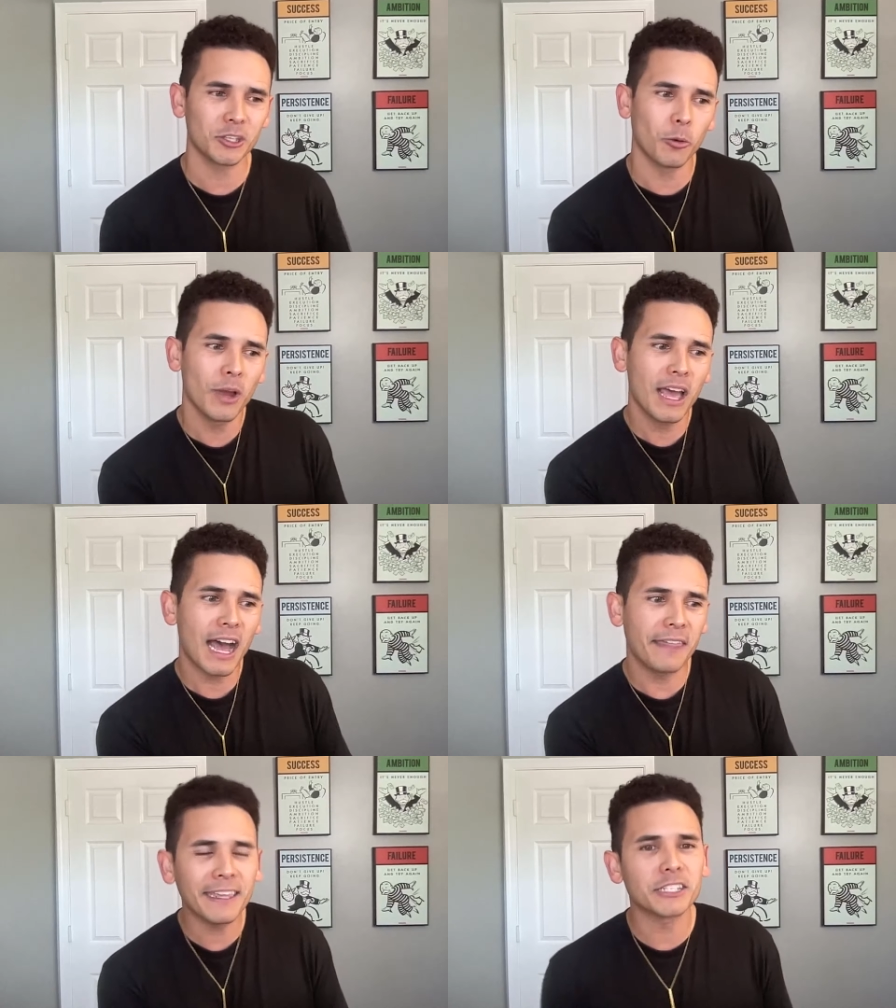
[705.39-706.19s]
So
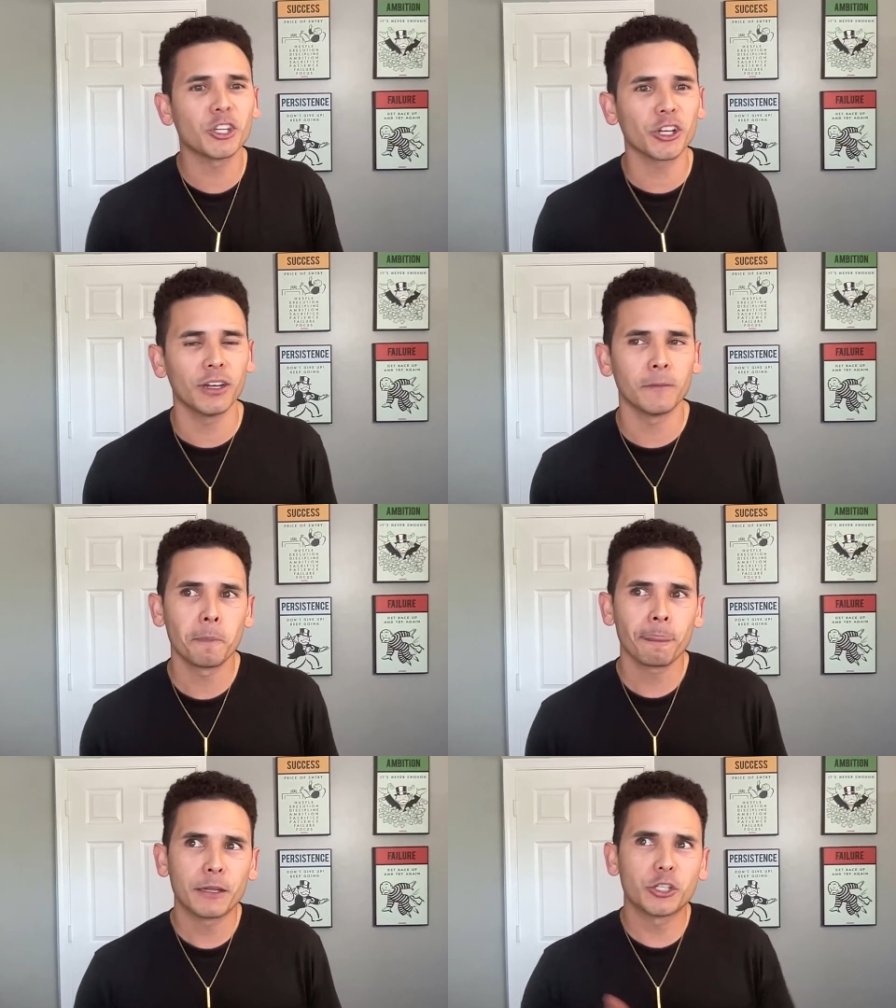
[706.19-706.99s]
I think it took a
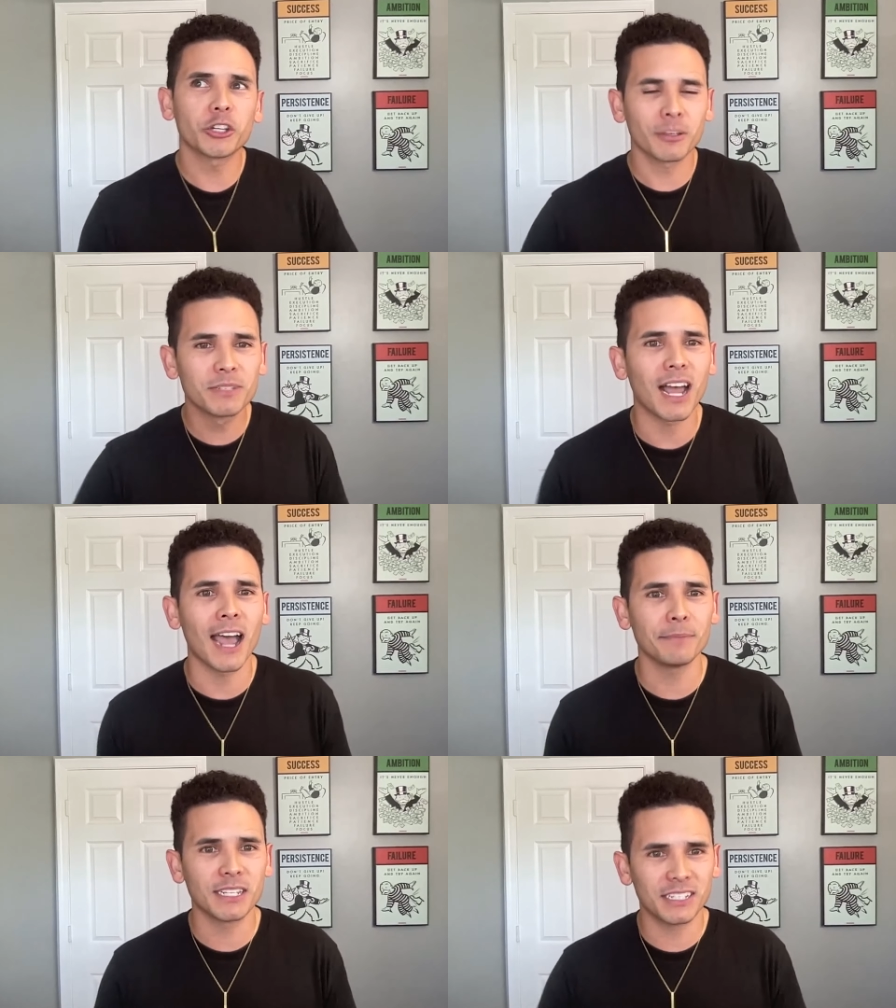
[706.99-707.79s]
took some
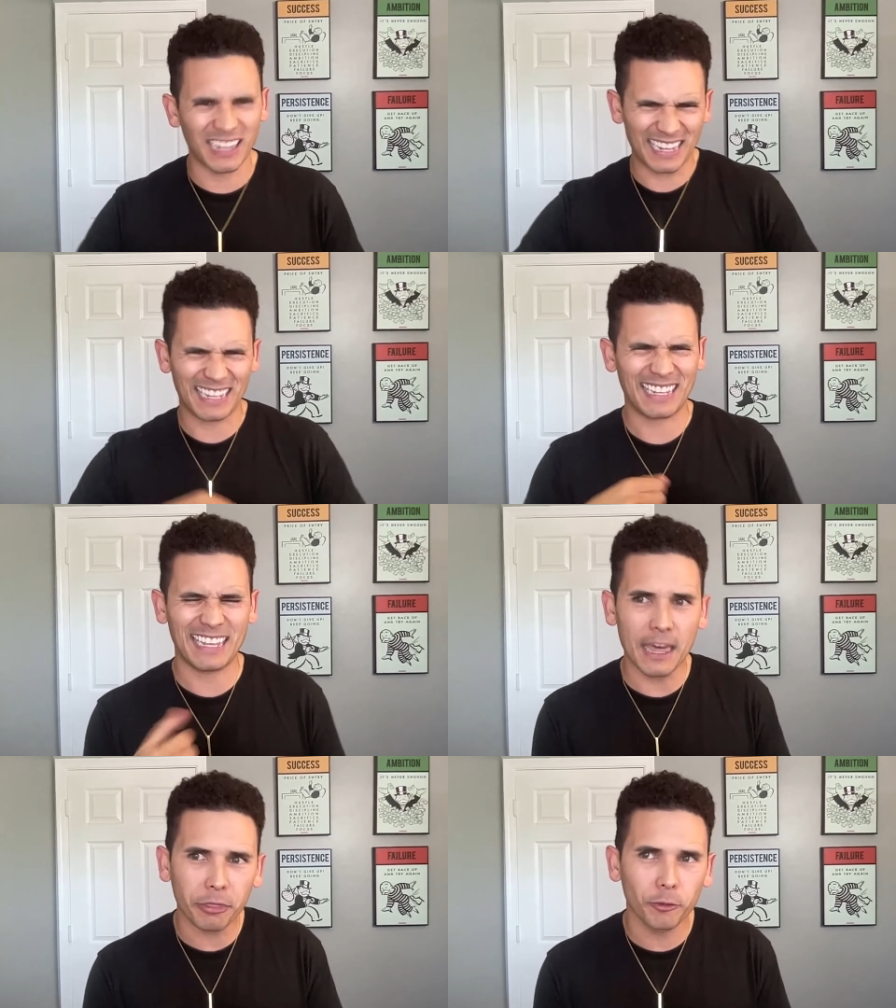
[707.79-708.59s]
time to like
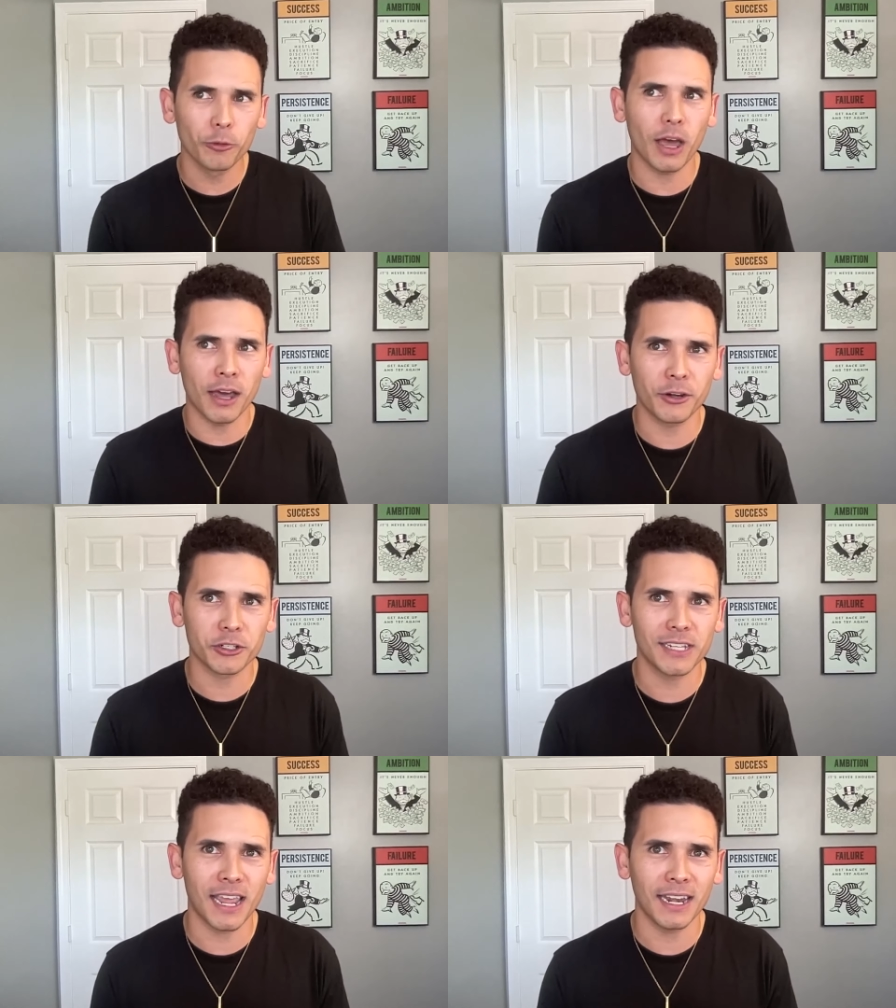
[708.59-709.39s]
get through the
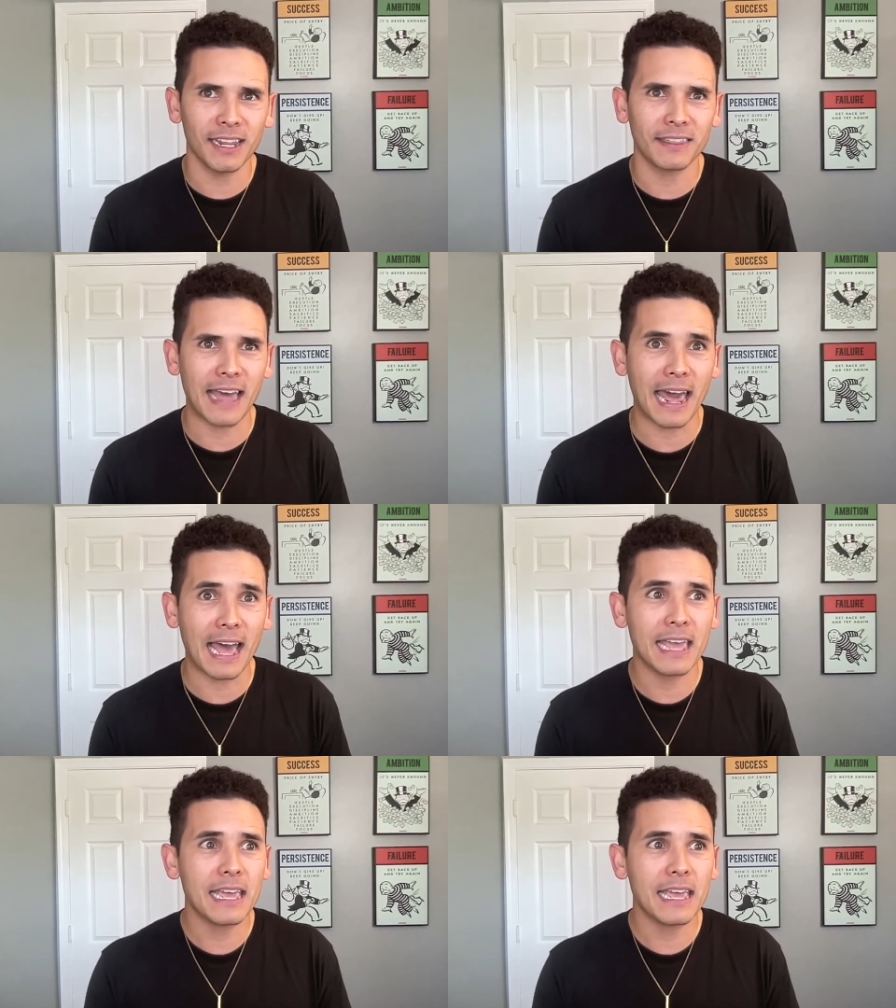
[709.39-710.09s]
understanding that